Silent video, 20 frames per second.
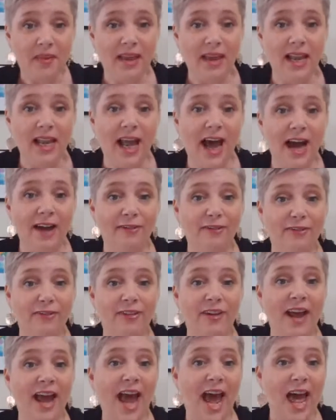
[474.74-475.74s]
life,
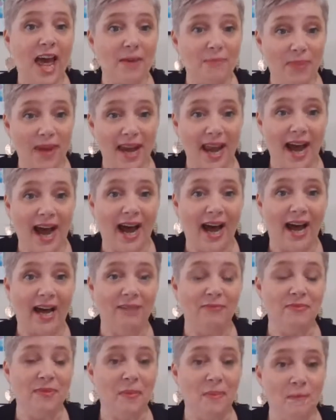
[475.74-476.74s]

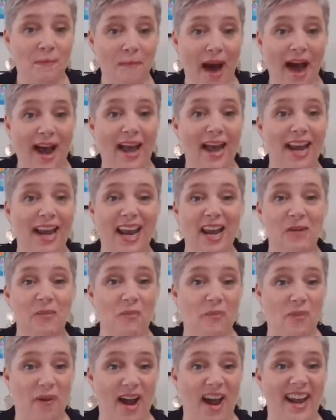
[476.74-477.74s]
PR,
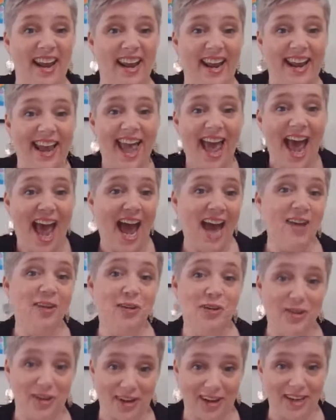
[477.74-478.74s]
marketing, branding, and
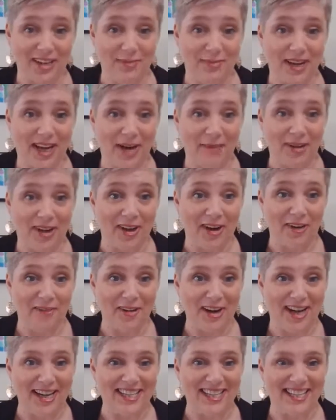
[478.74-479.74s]
your journey to becoming an
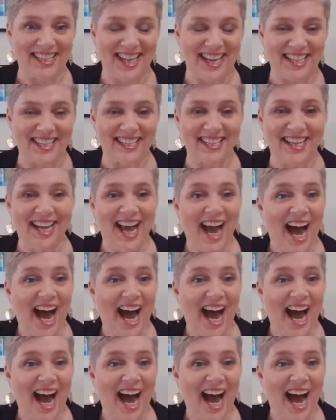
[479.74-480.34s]
overnight success.